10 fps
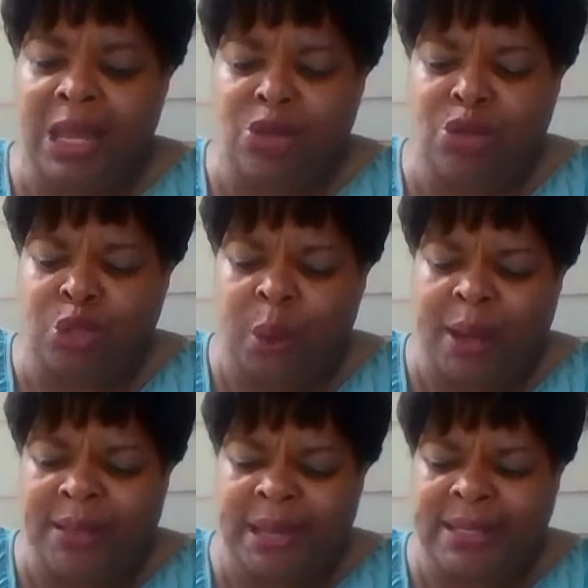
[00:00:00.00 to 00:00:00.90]
and you
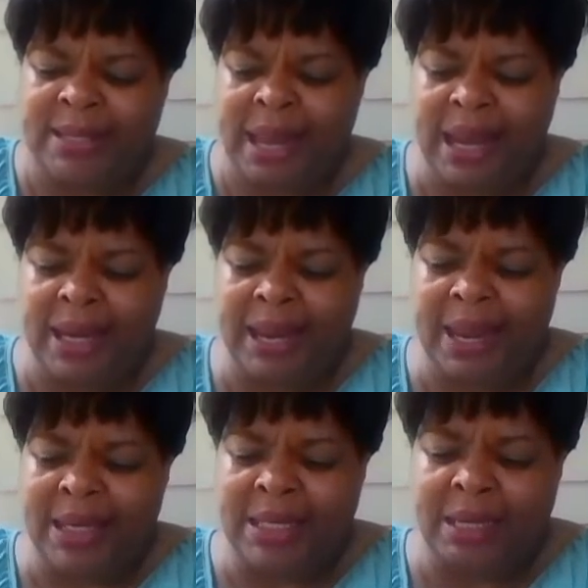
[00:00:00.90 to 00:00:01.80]
scratch that stain
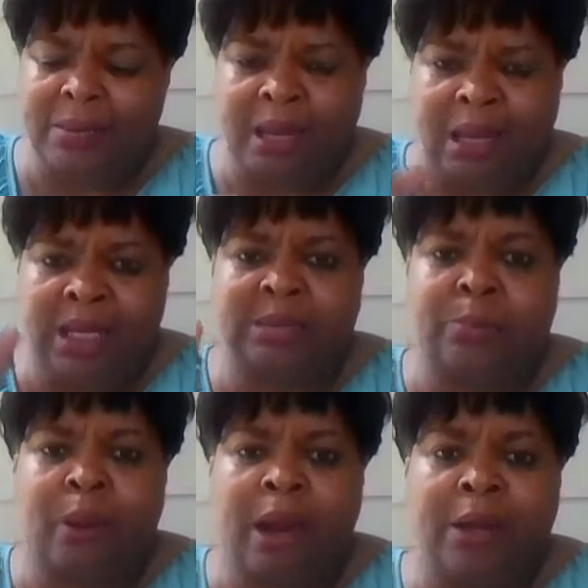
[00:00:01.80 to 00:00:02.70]
and it seems like it gets
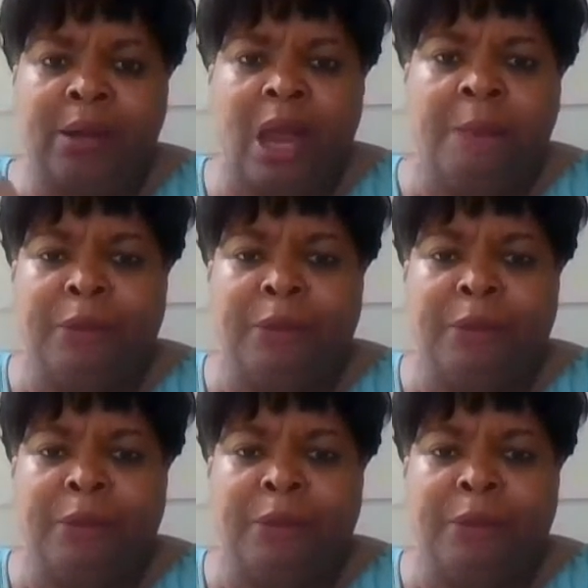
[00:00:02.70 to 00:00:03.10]
brighter,